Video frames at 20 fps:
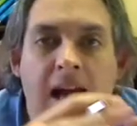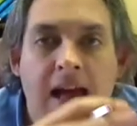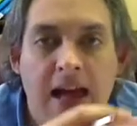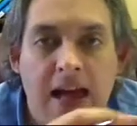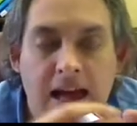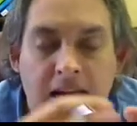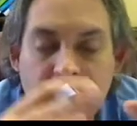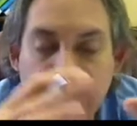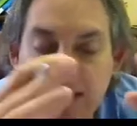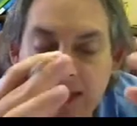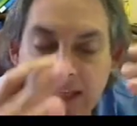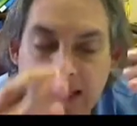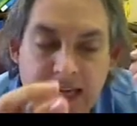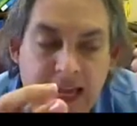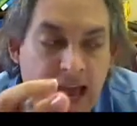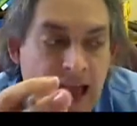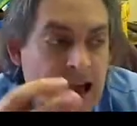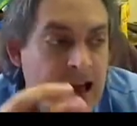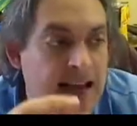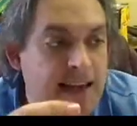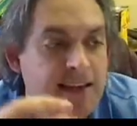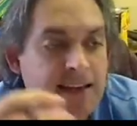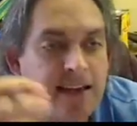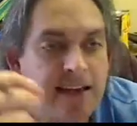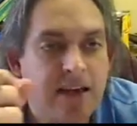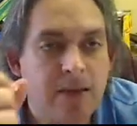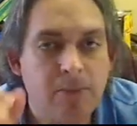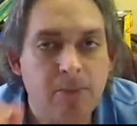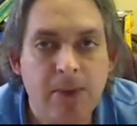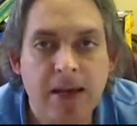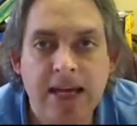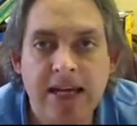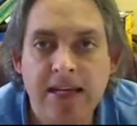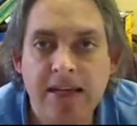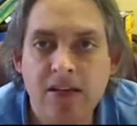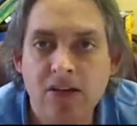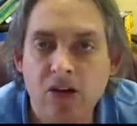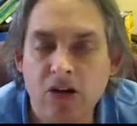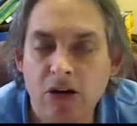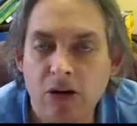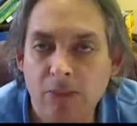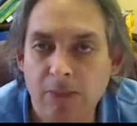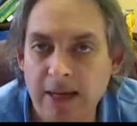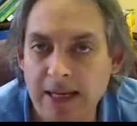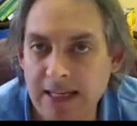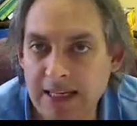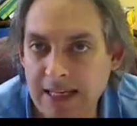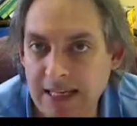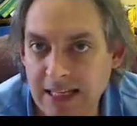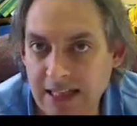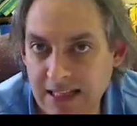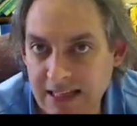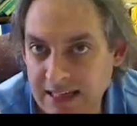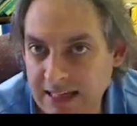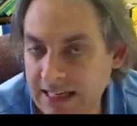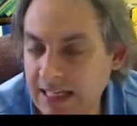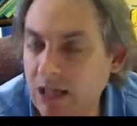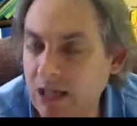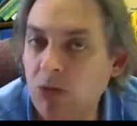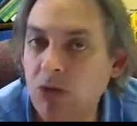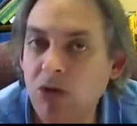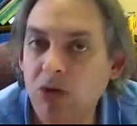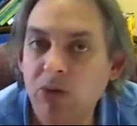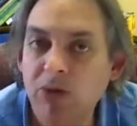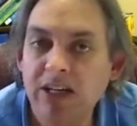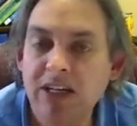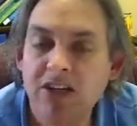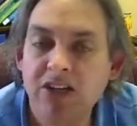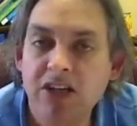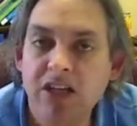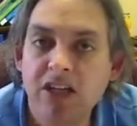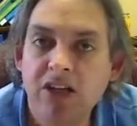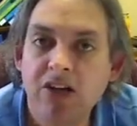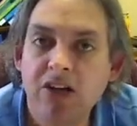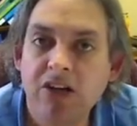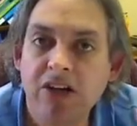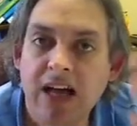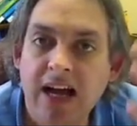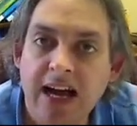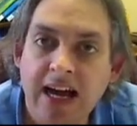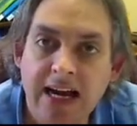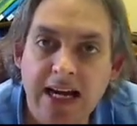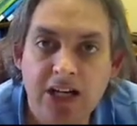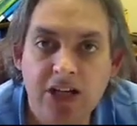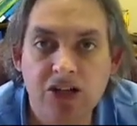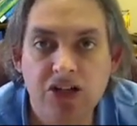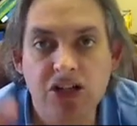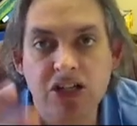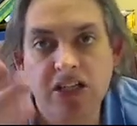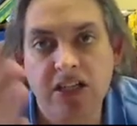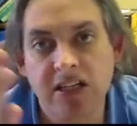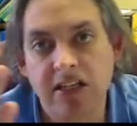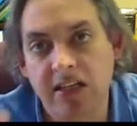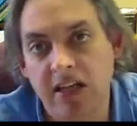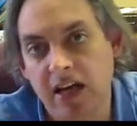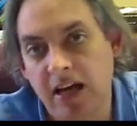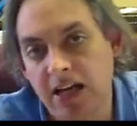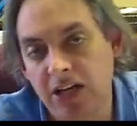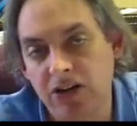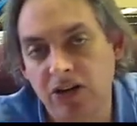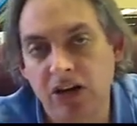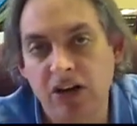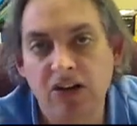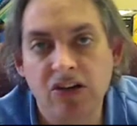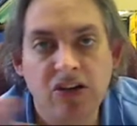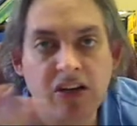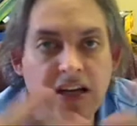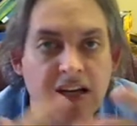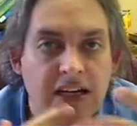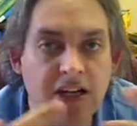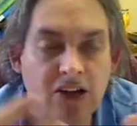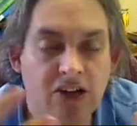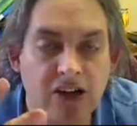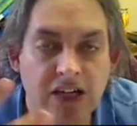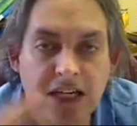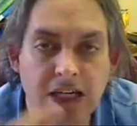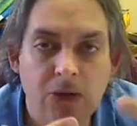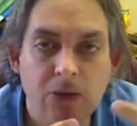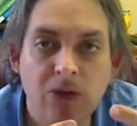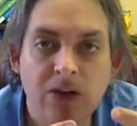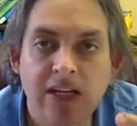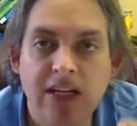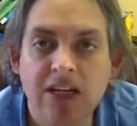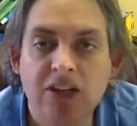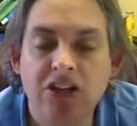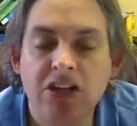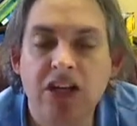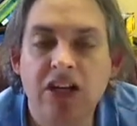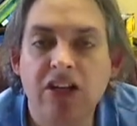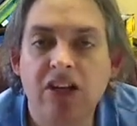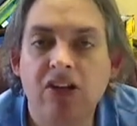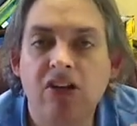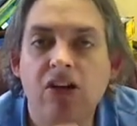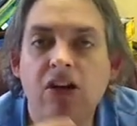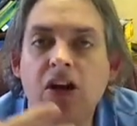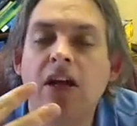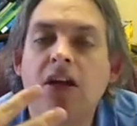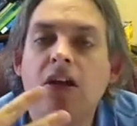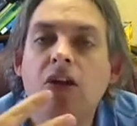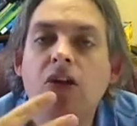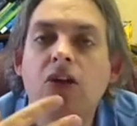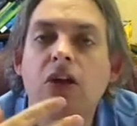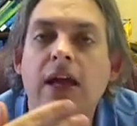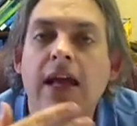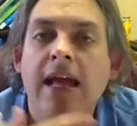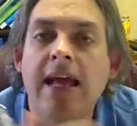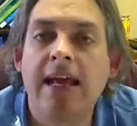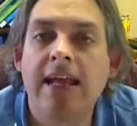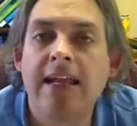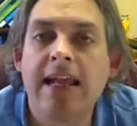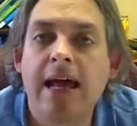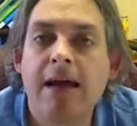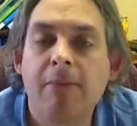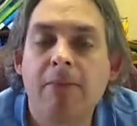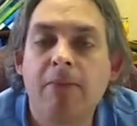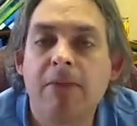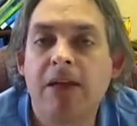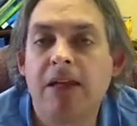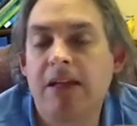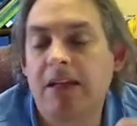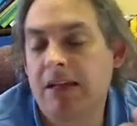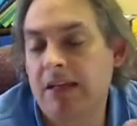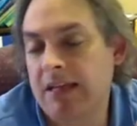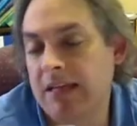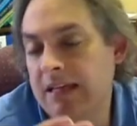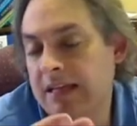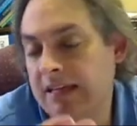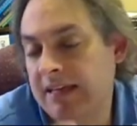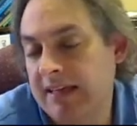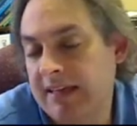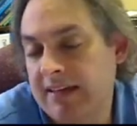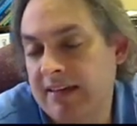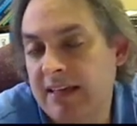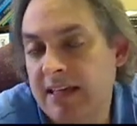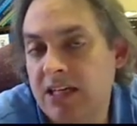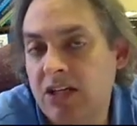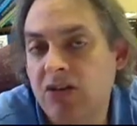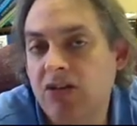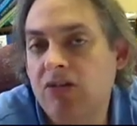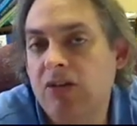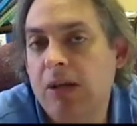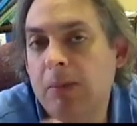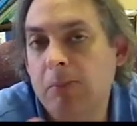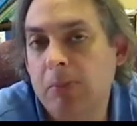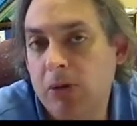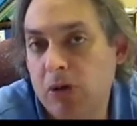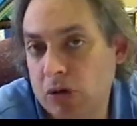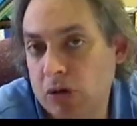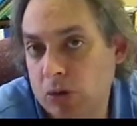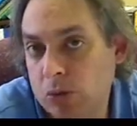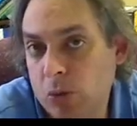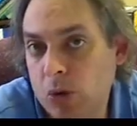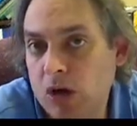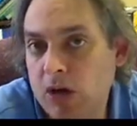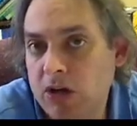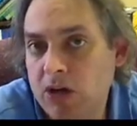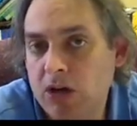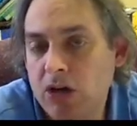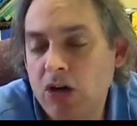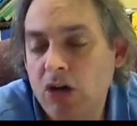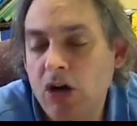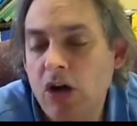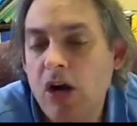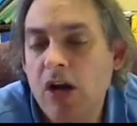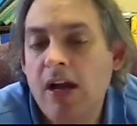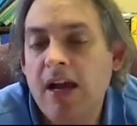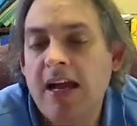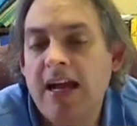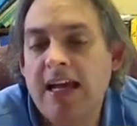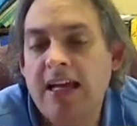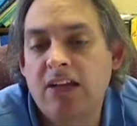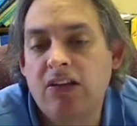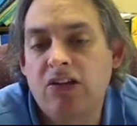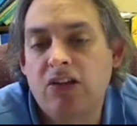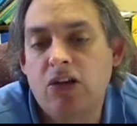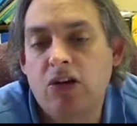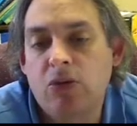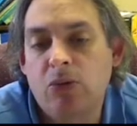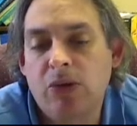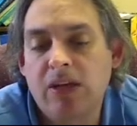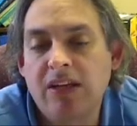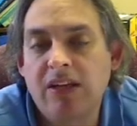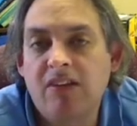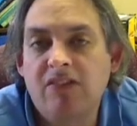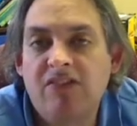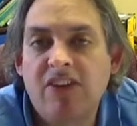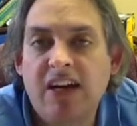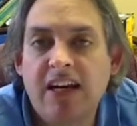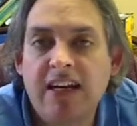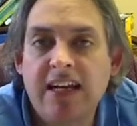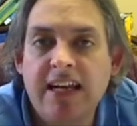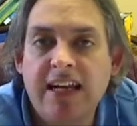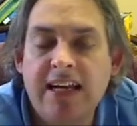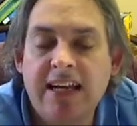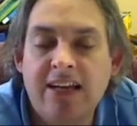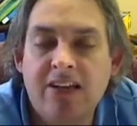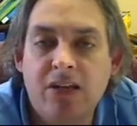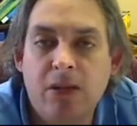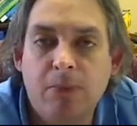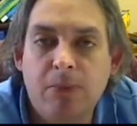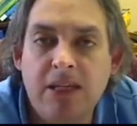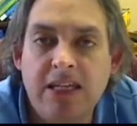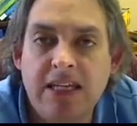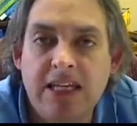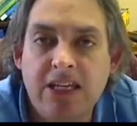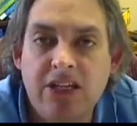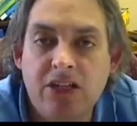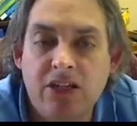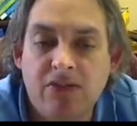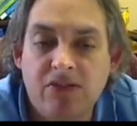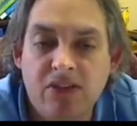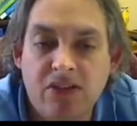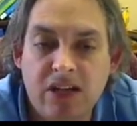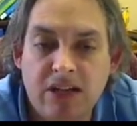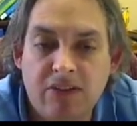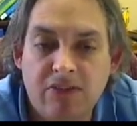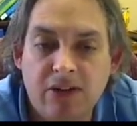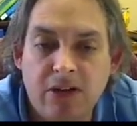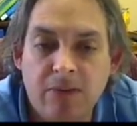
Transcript: the acid and base are basically equal to each other. The hydrogen and the hydroxide are equal to each other, and that is essentially pure water, and so we define that as a pH of 7.